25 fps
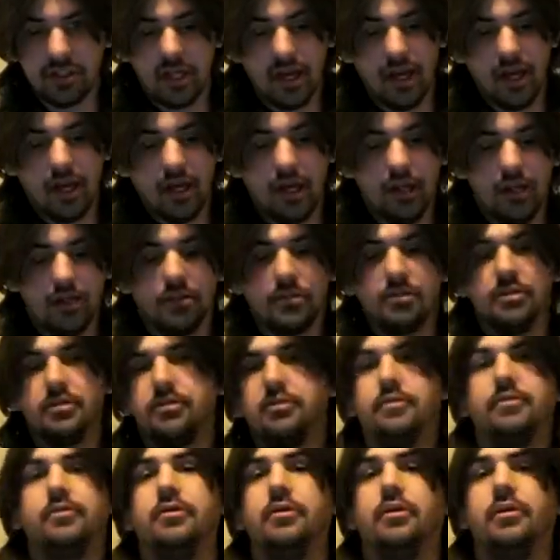hands
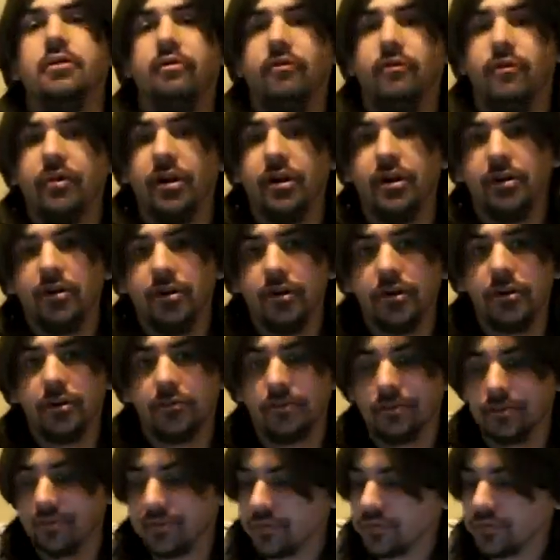fingering,